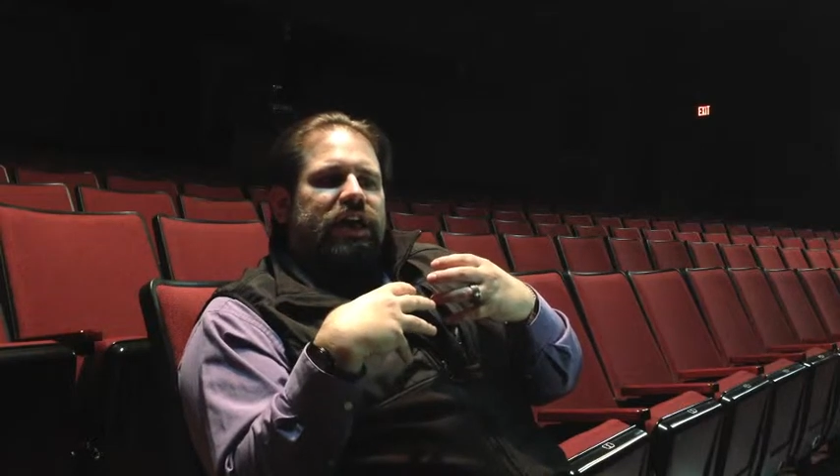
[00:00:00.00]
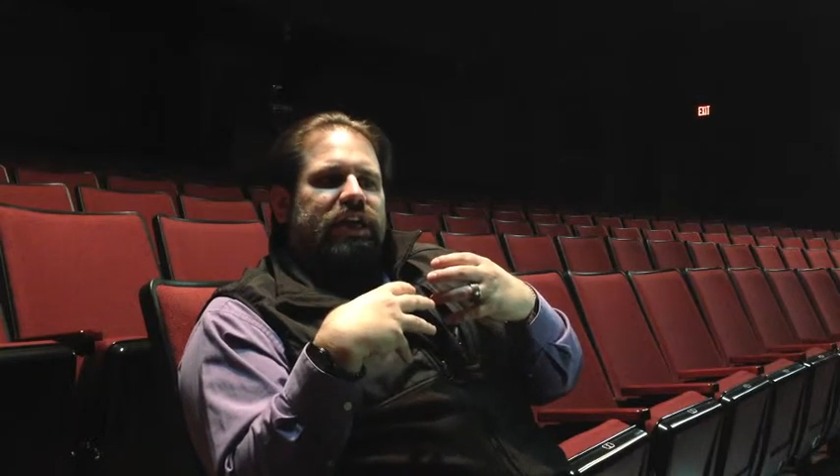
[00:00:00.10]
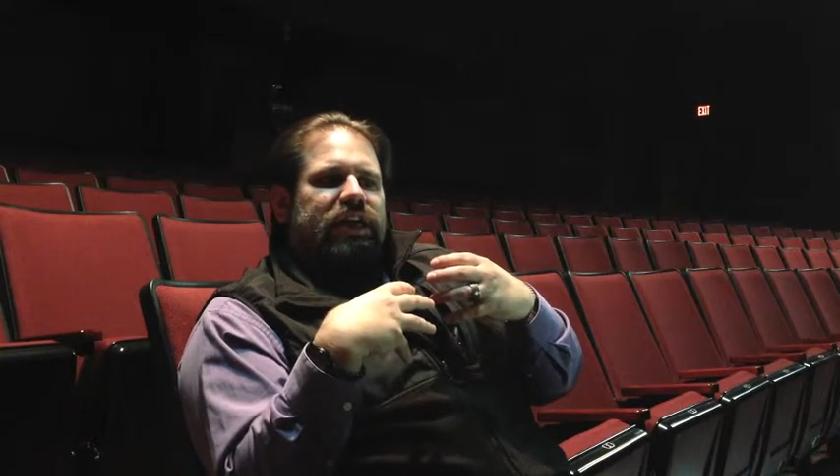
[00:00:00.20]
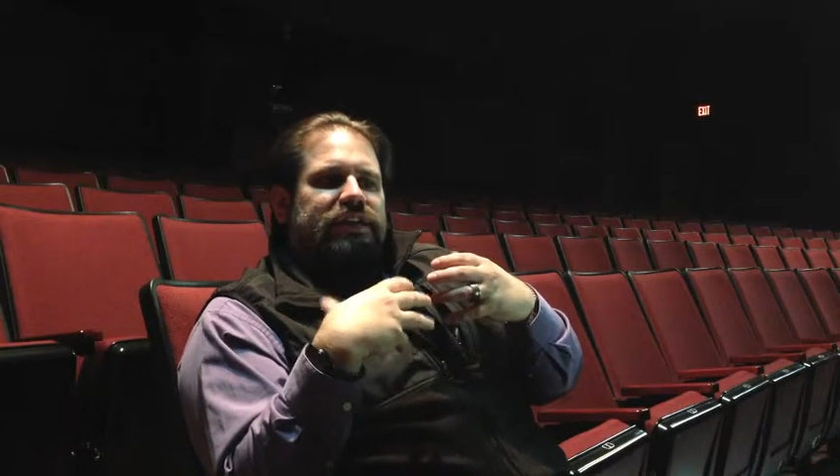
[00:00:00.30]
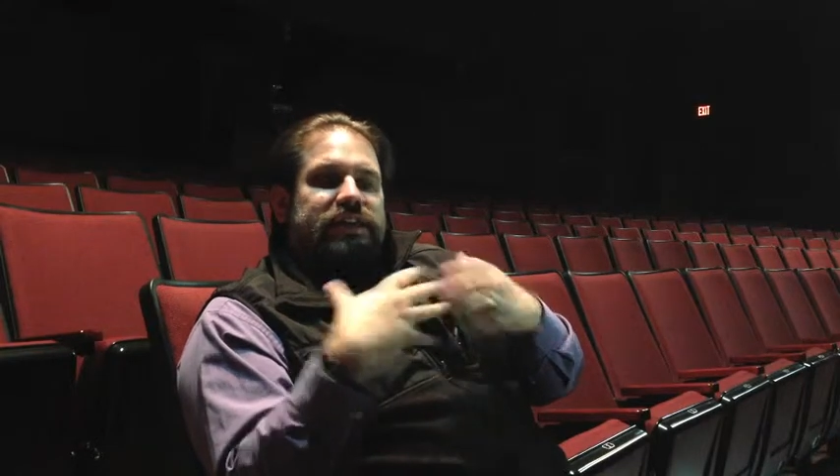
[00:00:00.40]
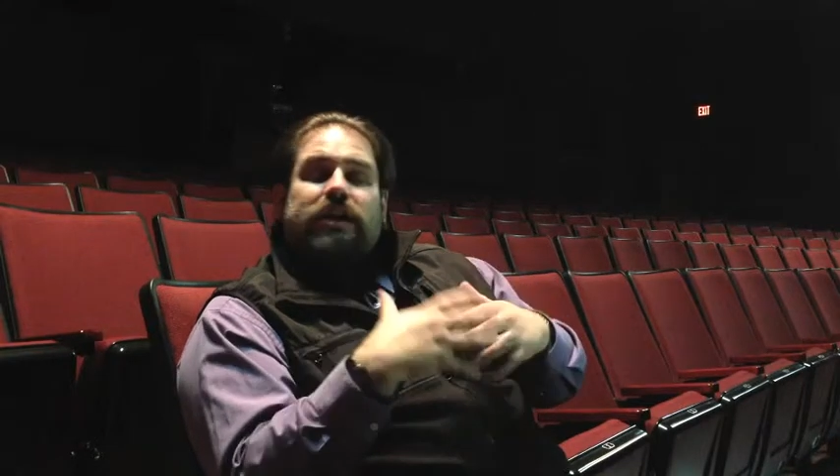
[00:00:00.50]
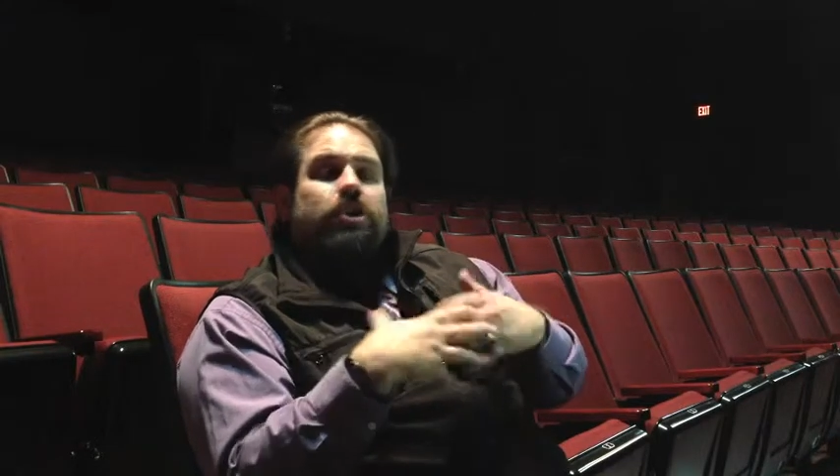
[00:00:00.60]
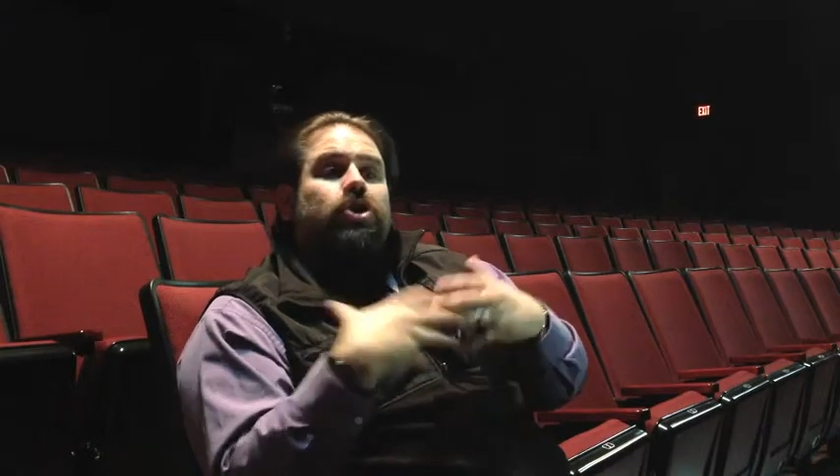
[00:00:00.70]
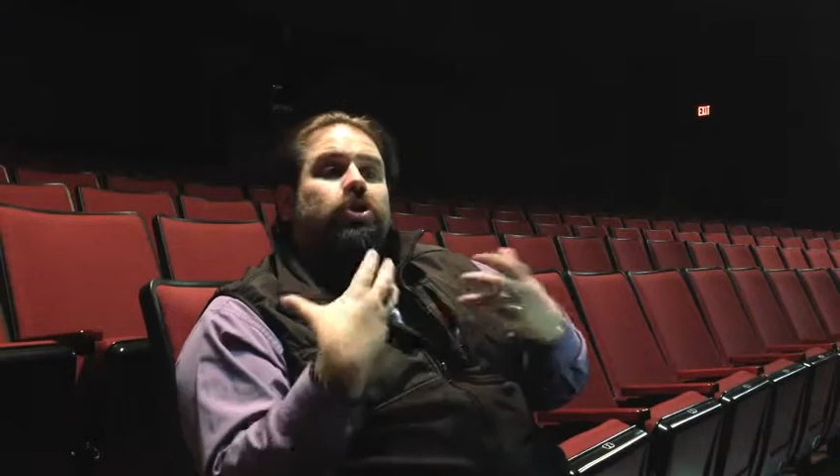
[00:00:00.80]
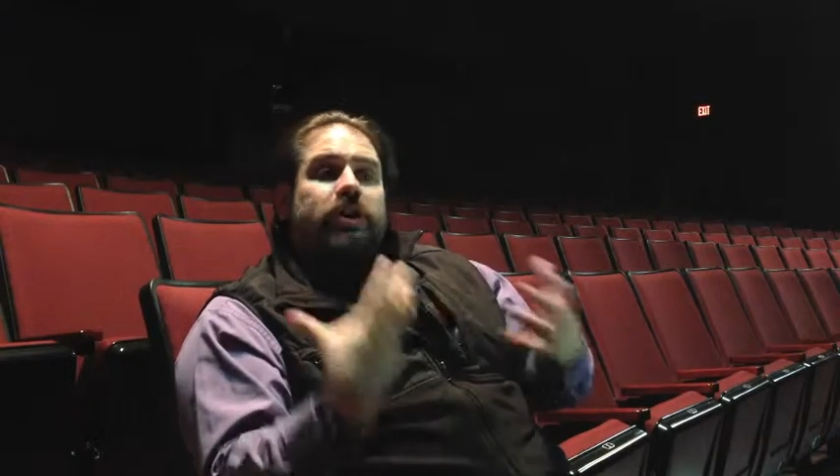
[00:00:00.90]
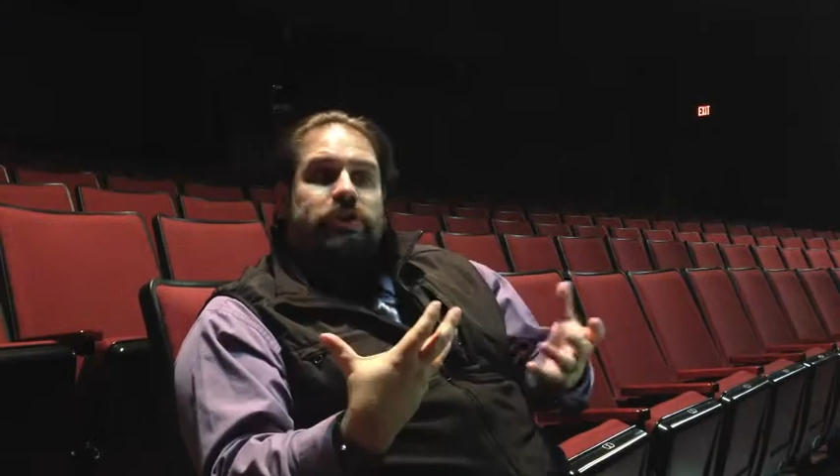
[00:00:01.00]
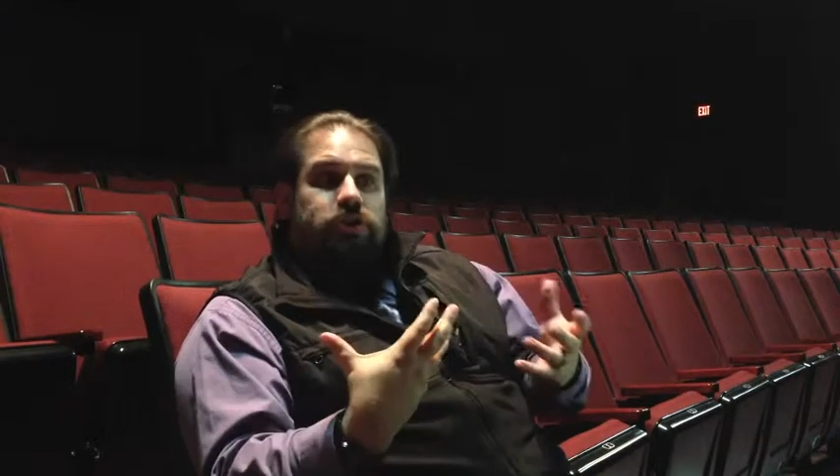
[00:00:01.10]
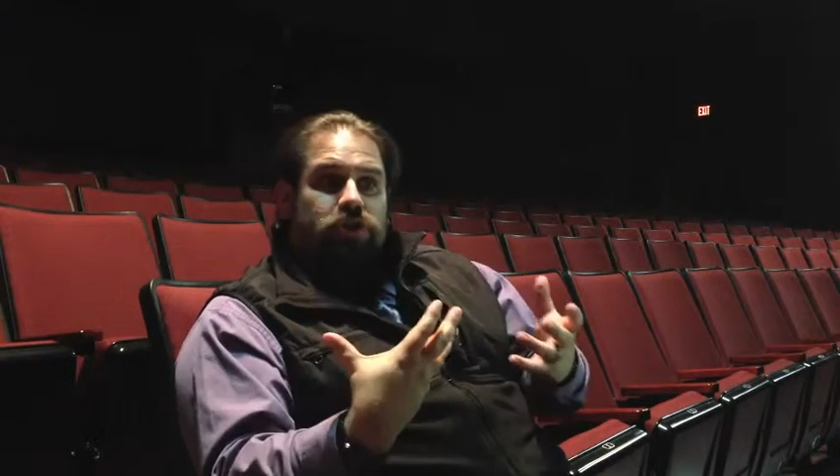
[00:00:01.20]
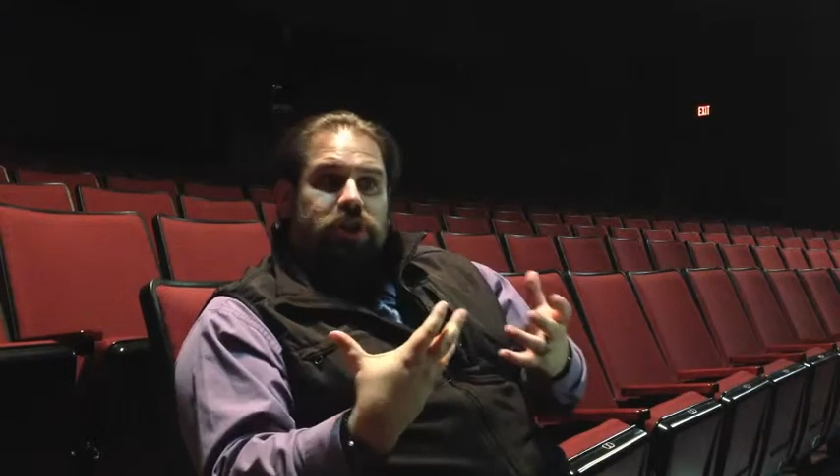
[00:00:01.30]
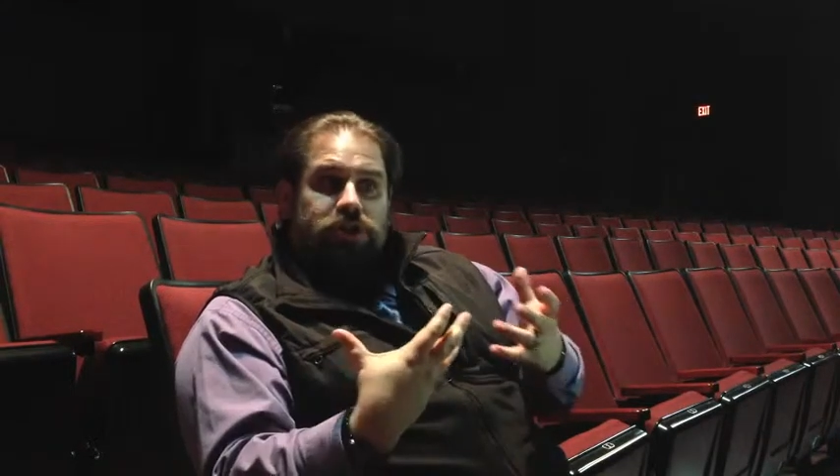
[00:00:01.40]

it, it's occurring during